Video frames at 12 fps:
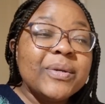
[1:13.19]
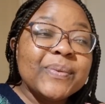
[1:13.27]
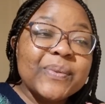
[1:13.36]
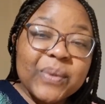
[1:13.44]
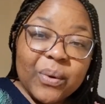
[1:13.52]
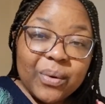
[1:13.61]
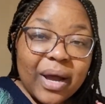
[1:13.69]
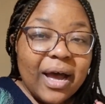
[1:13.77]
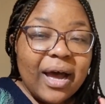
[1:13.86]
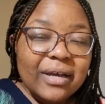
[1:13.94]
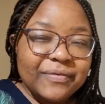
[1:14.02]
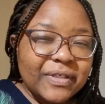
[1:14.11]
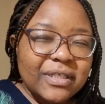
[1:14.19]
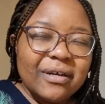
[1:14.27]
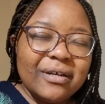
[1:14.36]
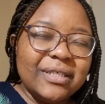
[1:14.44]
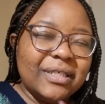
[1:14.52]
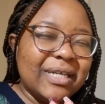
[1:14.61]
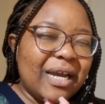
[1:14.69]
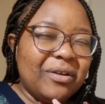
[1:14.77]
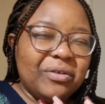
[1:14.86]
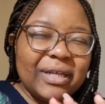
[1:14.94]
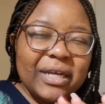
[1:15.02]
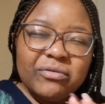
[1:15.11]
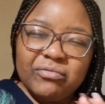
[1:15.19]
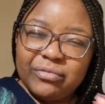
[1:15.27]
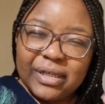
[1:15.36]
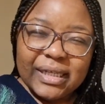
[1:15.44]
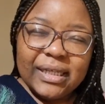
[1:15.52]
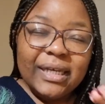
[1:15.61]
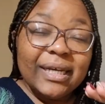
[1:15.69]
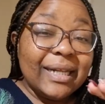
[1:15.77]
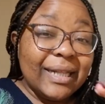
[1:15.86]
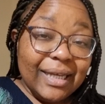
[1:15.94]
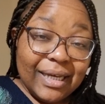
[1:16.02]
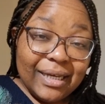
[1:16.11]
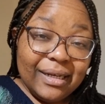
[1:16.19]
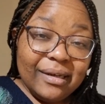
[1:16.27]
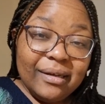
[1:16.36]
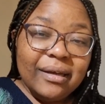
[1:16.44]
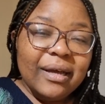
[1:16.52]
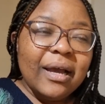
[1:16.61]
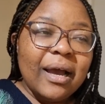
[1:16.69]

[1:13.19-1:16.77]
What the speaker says: So I've started kind of like really clean.